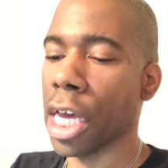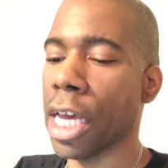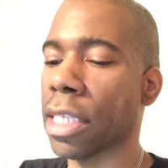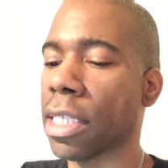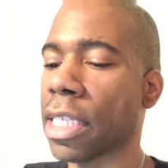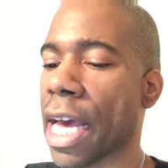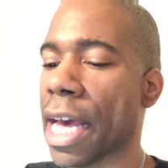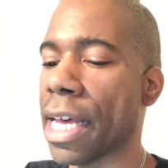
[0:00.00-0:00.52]

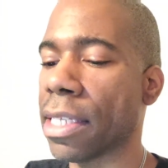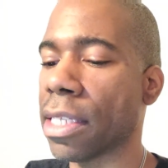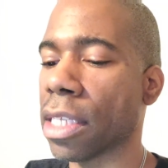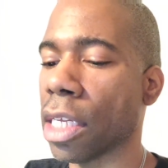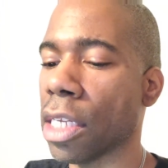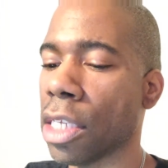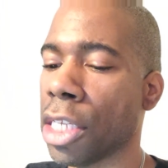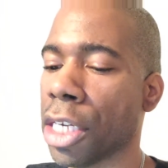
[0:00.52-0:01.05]
It
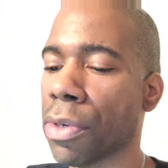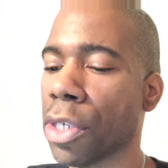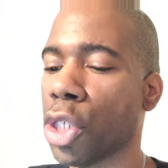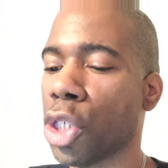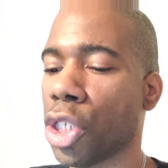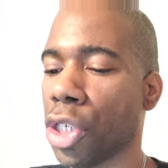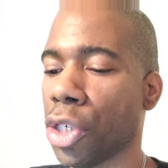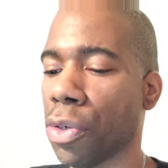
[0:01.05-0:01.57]
says,
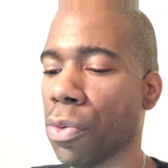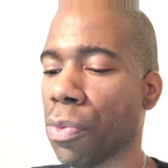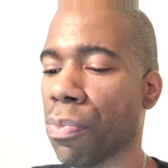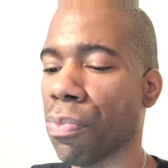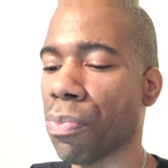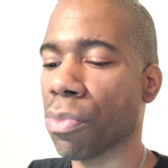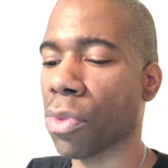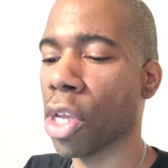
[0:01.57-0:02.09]
"Dearest you,
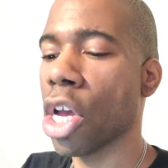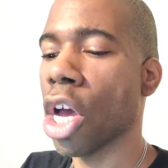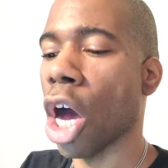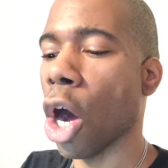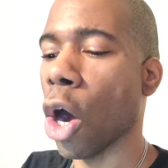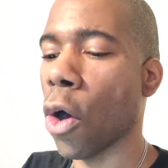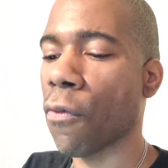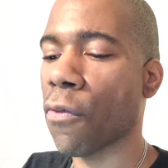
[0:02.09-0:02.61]

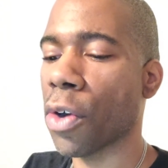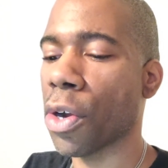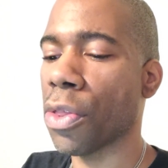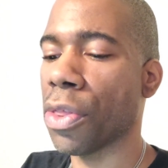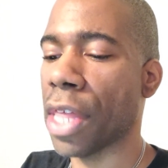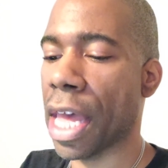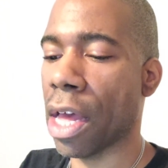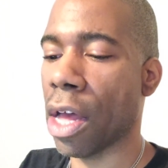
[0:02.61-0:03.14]
over
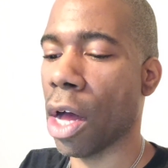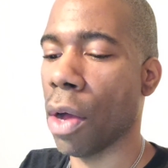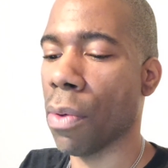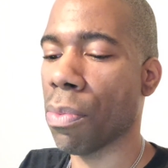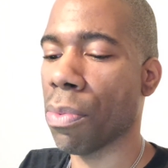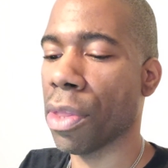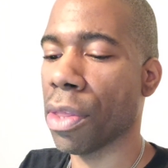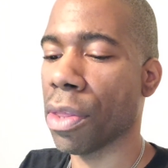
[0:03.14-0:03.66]
the
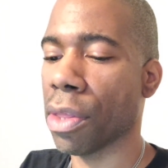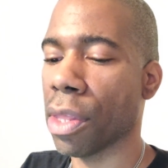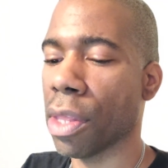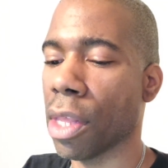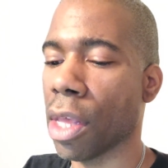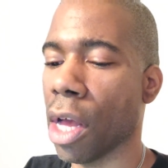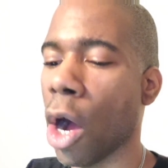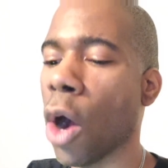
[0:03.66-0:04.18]

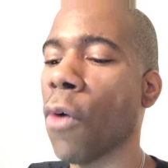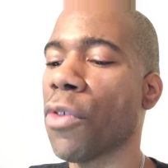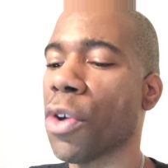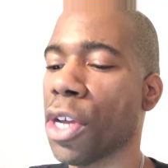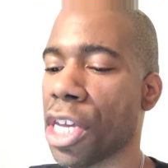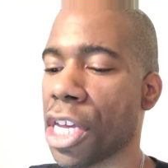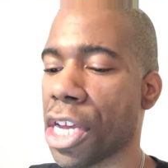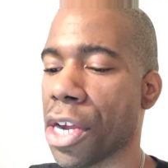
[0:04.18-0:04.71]

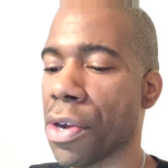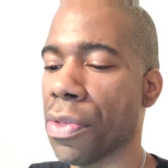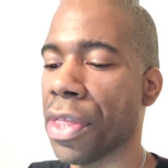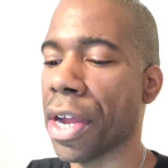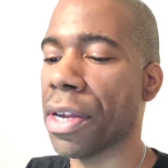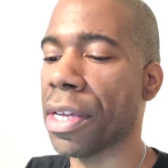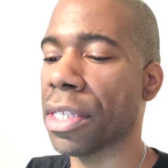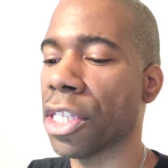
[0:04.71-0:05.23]
over here
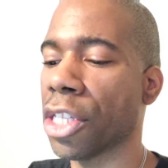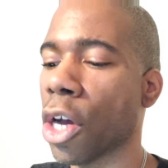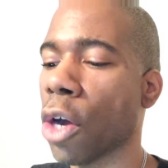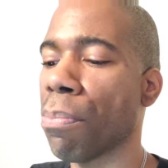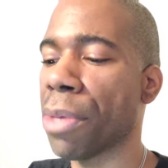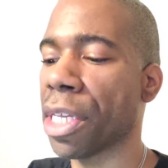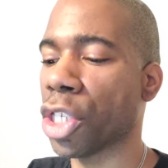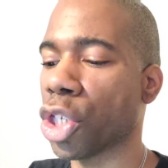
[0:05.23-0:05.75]
there is
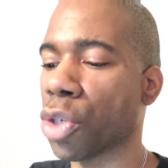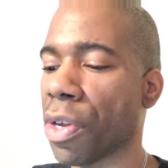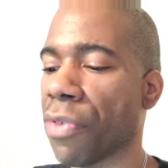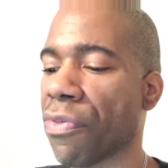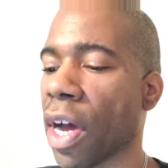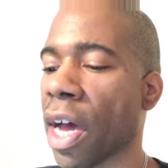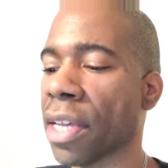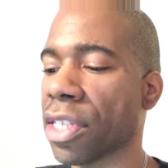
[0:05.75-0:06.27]
no mystery
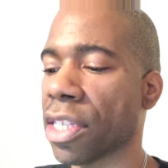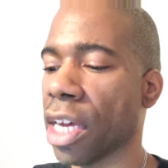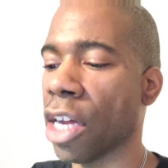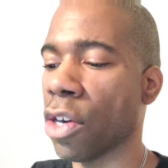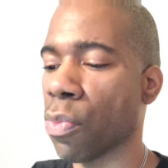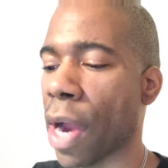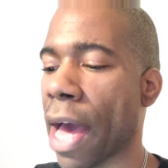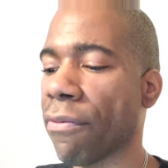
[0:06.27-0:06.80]
for us to
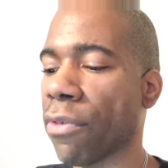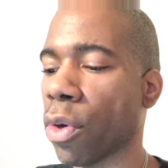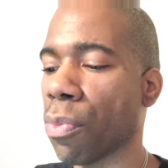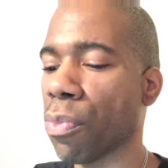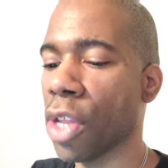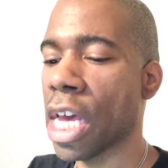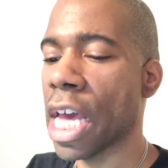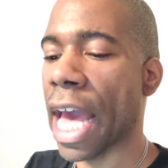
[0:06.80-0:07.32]

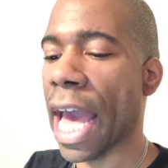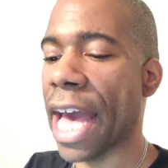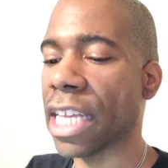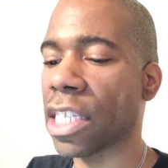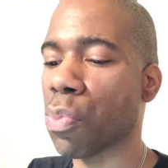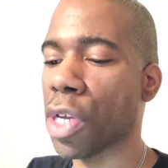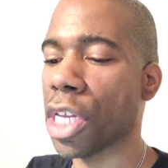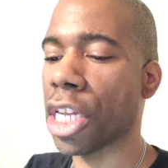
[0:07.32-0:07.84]
unravel,
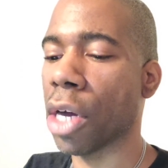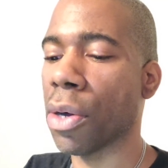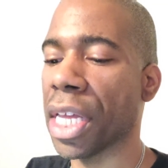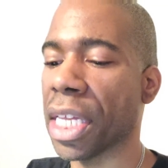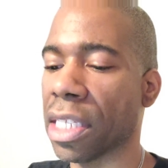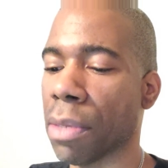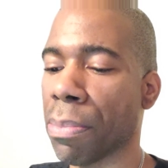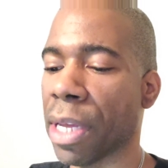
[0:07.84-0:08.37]
as we know
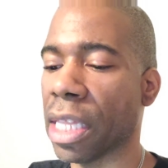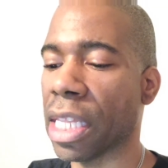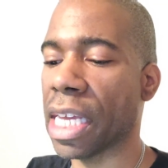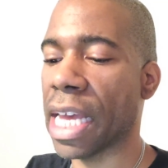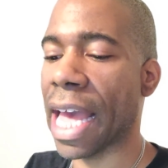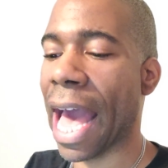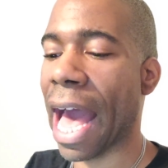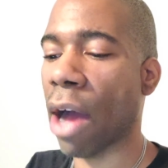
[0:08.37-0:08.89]

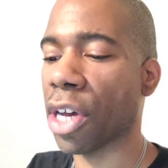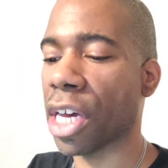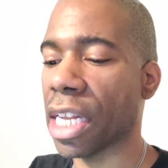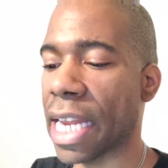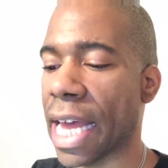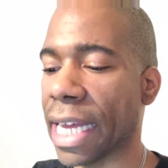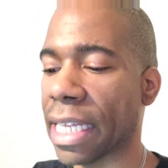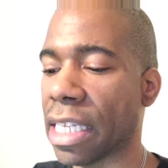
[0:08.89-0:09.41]
intimately how
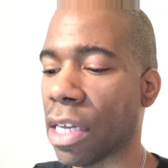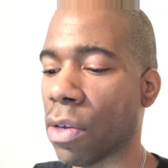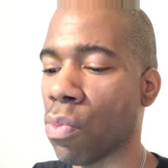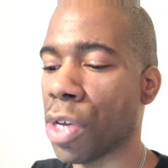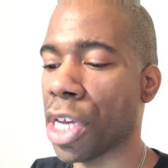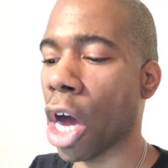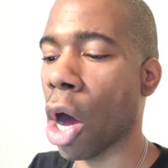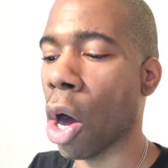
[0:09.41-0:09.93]
connected
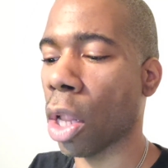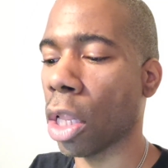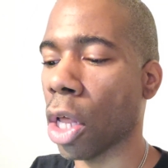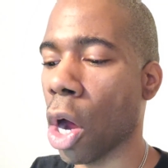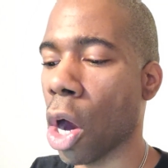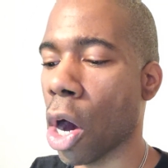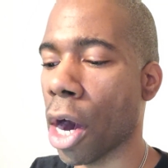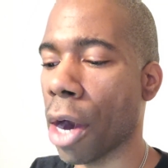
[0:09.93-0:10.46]
we all
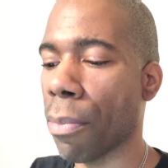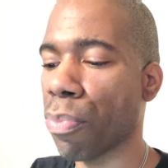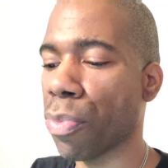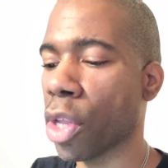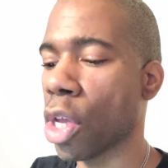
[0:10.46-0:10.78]
are,